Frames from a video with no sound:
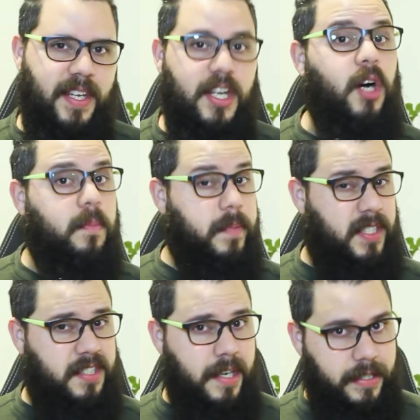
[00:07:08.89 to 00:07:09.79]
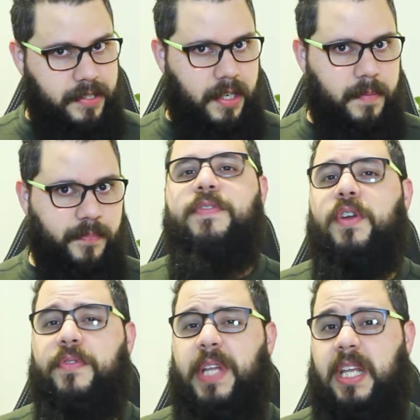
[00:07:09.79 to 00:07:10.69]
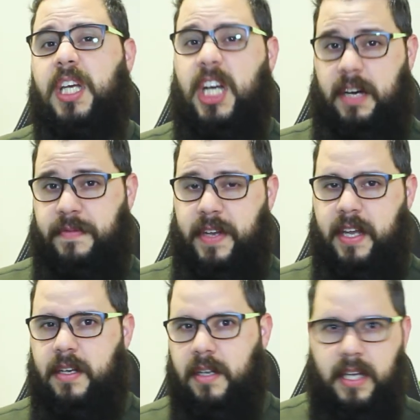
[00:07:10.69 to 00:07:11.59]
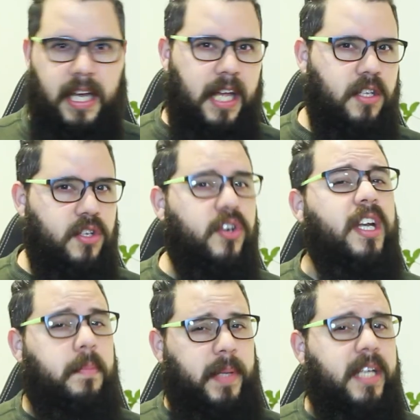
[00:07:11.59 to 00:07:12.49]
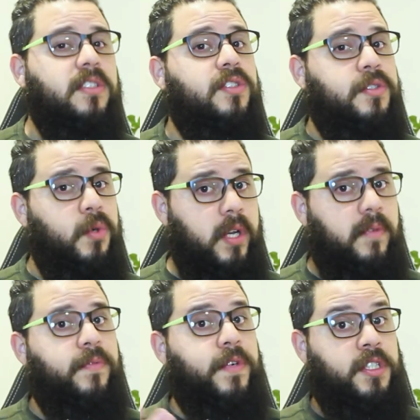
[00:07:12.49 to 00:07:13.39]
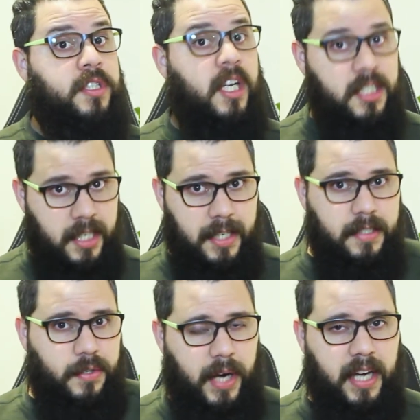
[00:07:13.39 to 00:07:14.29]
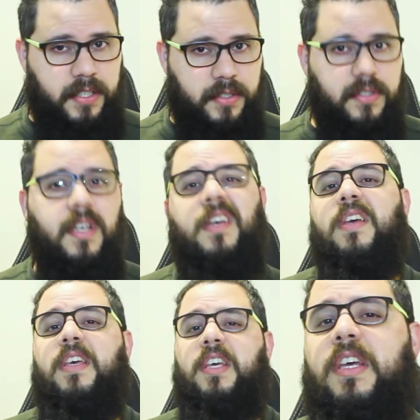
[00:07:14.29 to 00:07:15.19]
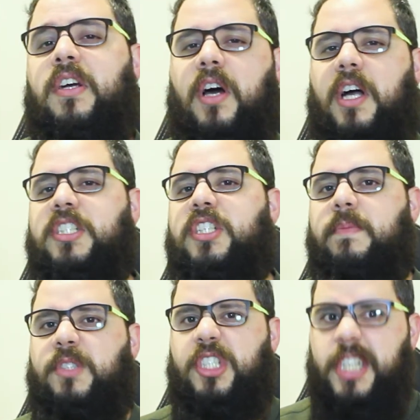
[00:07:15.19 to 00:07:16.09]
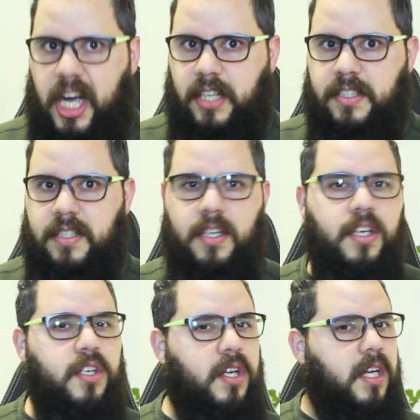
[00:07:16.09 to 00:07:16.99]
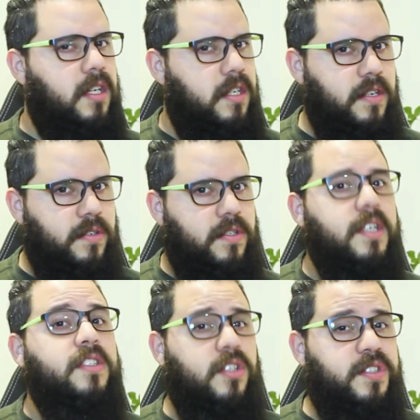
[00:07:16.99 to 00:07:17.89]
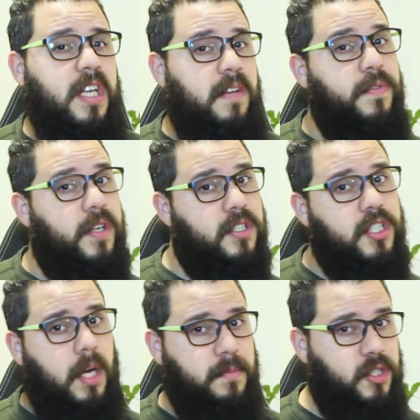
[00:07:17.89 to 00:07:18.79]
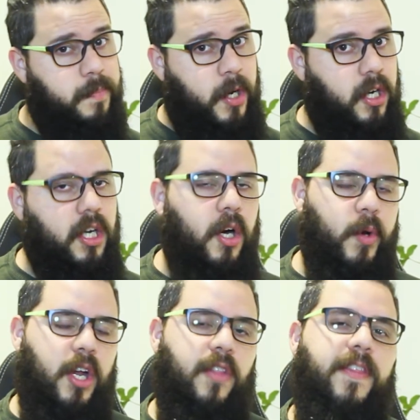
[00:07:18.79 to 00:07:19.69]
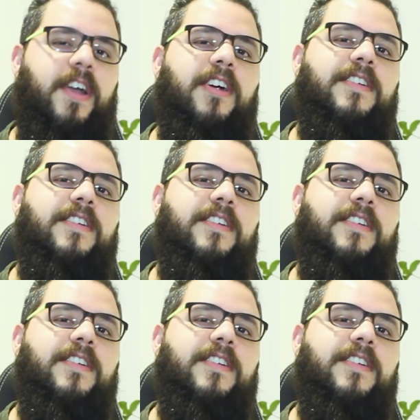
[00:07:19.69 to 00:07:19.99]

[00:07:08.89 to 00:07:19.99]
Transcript: No, but seriously, if you're feeling confident and you're in a place suited for such interactions, here are some chunks you can use to see if there's some spark going on there.